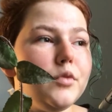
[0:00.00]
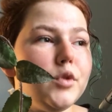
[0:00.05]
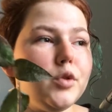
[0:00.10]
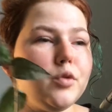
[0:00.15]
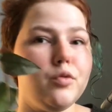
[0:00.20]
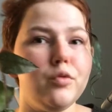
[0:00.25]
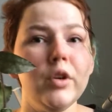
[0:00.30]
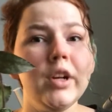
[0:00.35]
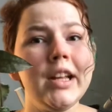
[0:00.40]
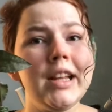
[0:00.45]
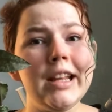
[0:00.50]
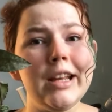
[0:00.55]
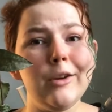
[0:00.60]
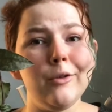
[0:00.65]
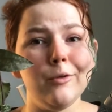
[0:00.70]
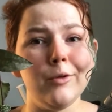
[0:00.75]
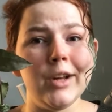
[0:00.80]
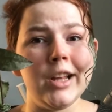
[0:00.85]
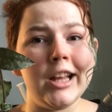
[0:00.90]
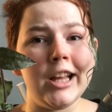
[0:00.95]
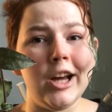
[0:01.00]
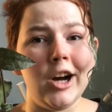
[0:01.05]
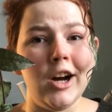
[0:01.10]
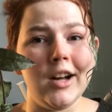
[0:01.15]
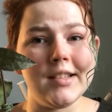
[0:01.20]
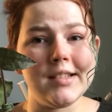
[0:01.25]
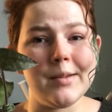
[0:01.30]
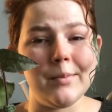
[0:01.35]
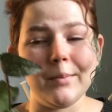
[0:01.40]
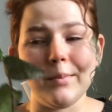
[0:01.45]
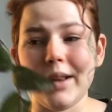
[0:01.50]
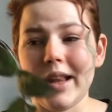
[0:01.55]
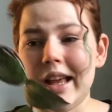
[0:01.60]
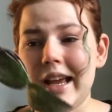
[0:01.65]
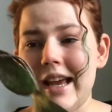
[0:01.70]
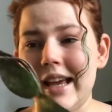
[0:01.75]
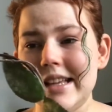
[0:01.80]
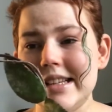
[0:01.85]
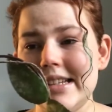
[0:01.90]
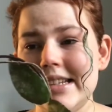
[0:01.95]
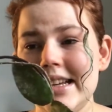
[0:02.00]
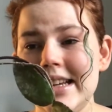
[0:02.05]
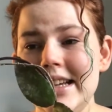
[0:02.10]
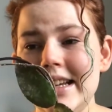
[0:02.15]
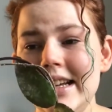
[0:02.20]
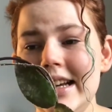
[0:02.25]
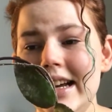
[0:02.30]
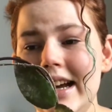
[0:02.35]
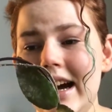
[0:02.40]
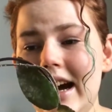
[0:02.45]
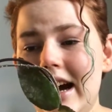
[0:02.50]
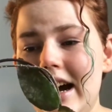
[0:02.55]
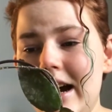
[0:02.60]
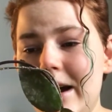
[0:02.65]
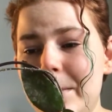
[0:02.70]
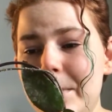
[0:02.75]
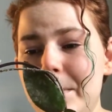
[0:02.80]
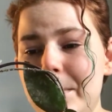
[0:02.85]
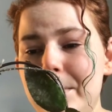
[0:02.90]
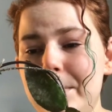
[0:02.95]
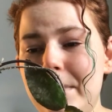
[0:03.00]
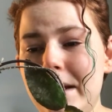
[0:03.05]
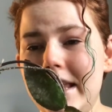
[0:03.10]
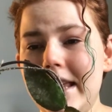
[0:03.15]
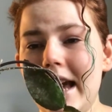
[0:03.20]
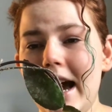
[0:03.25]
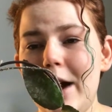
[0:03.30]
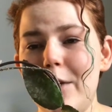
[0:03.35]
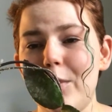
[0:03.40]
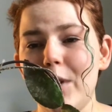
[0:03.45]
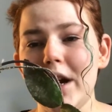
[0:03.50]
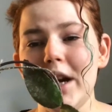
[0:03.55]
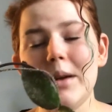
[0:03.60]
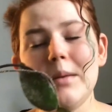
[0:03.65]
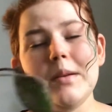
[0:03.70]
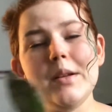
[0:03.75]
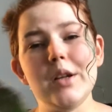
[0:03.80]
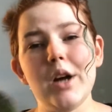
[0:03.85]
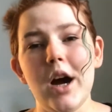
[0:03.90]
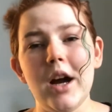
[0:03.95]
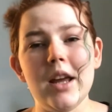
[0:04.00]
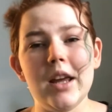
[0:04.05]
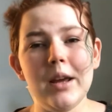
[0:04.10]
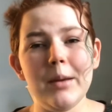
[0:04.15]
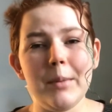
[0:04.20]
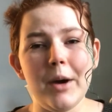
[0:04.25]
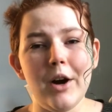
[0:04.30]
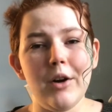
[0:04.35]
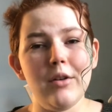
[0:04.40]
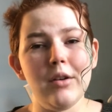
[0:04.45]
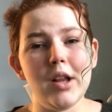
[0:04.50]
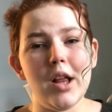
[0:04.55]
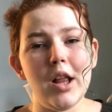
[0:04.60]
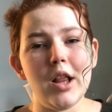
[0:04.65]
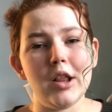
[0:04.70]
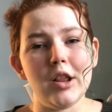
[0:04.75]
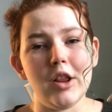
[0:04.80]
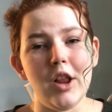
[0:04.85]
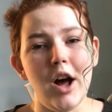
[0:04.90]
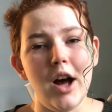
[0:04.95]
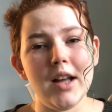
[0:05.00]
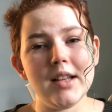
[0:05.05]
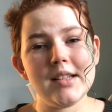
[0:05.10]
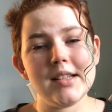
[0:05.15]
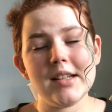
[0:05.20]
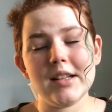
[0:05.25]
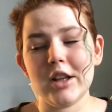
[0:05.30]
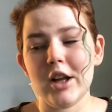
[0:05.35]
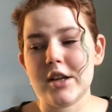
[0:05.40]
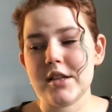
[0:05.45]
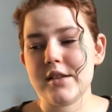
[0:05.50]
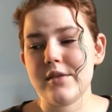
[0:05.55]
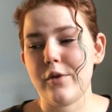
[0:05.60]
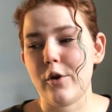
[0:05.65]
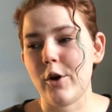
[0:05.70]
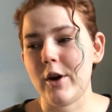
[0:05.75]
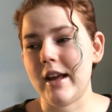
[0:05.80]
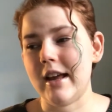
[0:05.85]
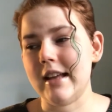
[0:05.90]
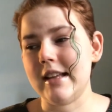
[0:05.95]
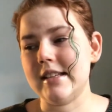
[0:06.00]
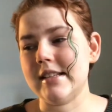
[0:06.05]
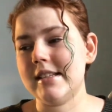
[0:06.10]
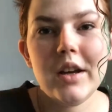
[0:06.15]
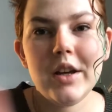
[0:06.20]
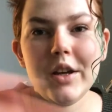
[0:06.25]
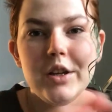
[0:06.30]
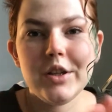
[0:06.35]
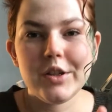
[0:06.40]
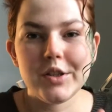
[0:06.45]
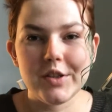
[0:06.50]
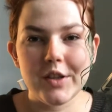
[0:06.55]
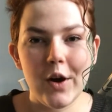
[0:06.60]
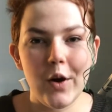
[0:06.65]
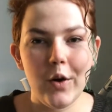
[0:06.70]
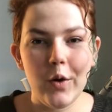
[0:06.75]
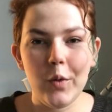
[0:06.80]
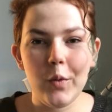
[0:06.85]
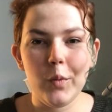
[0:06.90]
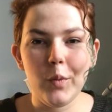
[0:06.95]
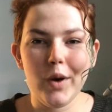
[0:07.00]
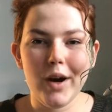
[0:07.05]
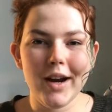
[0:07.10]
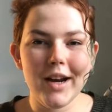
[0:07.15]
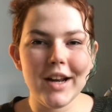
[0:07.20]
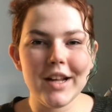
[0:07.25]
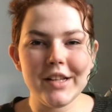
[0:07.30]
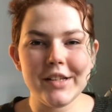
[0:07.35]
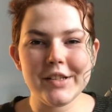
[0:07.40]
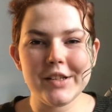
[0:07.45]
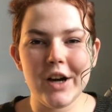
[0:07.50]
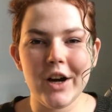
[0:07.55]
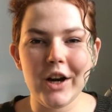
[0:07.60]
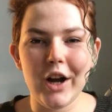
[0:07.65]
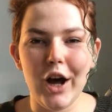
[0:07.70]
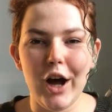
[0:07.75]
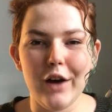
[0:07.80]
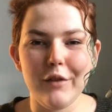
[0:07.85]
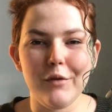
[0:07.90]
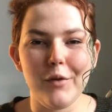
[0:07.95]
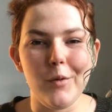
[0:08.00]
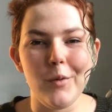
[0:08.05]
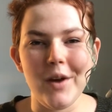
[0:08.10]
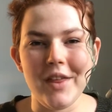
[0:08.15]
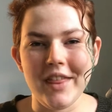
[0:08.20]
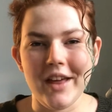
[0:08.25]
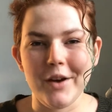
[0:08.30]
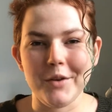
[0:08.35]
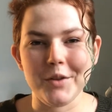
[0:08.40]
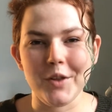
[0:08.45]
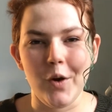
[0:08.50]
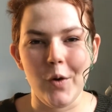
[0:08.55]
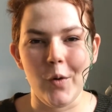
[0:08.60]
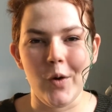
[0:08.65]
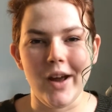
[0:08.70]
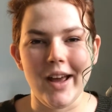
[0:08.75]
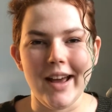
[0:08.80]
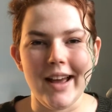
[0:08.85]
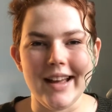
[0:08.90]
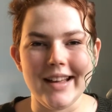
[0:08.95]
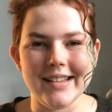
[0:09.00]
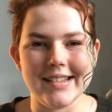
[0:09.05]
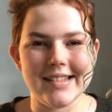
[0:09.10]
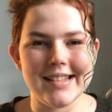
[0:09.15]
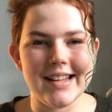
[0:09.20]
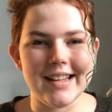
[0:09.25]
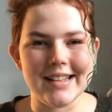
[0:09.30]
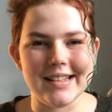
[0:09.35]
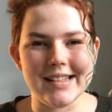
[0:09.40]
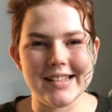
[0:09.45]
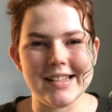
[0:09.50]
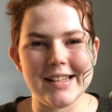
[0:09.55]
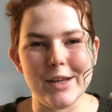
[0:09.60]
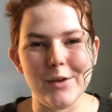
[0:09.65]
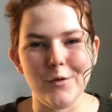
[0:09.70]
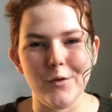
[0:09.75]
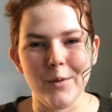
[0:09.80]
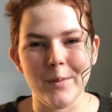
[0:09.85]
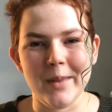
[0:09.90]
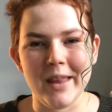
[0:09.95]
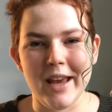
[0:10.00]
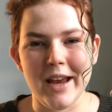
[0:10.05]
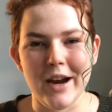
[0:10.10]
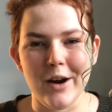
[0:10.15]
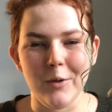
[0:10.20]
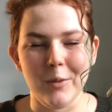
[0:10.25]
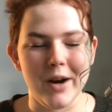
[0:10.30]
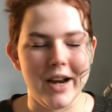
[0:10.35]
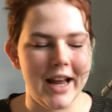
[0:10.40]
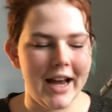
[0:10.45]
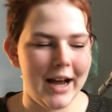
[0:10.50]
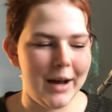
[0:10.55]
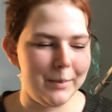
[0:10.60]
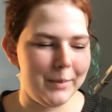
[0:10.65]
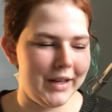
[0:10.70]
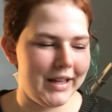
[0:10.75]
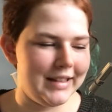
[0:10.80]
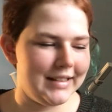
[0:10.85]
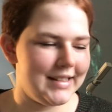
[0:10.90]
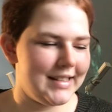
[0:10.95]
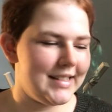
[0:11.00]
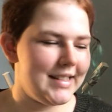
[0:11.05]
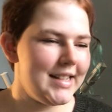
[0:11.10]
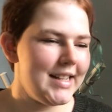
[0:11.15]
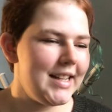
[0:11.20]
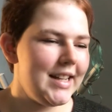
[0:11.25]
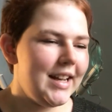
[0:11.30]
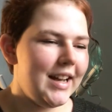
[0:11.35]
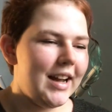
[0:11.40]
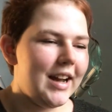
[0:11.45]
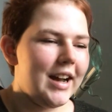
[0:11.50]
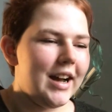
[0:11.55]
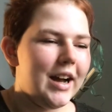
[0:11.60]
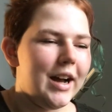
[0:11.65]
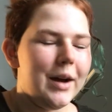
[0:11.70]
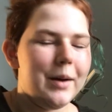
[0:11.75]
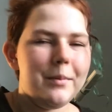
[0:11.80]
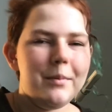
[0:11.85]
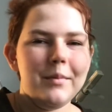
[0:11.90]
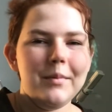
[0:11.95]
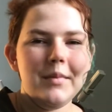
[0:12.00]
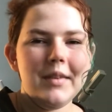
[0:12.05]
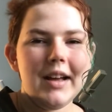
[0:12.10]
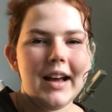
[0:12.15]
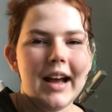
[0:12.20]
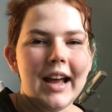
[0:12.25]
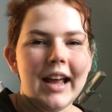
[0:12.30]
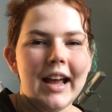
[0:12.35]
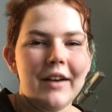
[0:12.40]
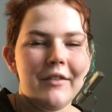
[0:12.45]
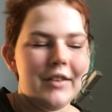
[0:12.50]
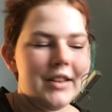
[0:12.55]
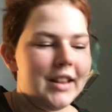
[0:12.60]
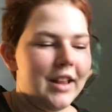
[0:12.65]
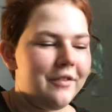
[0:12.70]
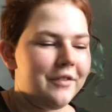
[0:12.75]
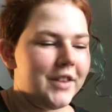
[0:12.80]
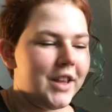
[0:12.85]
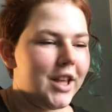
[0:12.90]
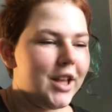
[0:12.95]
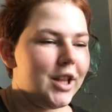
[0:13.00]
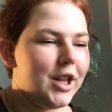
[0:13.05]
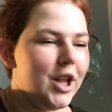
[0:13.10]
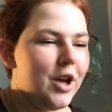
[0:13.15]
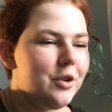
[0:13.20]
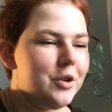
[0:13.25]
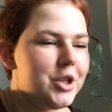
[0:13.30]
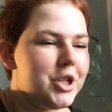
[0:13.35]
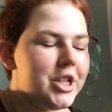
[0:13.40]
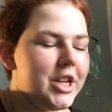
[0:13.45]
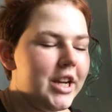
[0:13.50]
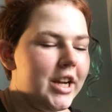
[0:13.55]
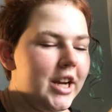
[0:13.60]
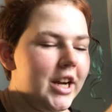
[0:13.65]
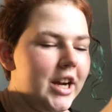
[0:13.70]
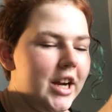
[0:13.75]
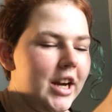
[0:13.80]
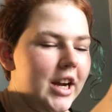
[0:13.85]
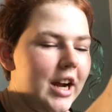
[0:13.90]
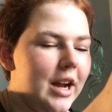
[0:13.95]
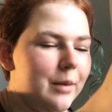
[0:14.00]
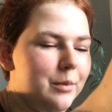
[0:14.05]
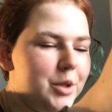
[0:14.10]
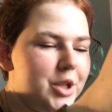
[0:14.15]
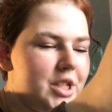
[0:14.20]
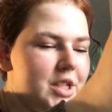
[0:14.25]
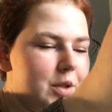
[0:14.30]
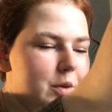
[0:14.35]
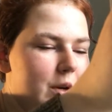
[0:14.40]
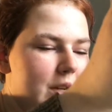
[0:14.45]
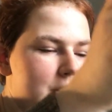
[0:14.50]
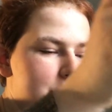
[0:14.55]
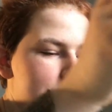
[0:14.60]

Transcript: Really awesome plant. But yeah, we're going to be talking about lots and lots of Hoyas. So we're going to start off without the Hoyas and see from there what happens. I have a lovely cloche here. I'm just going to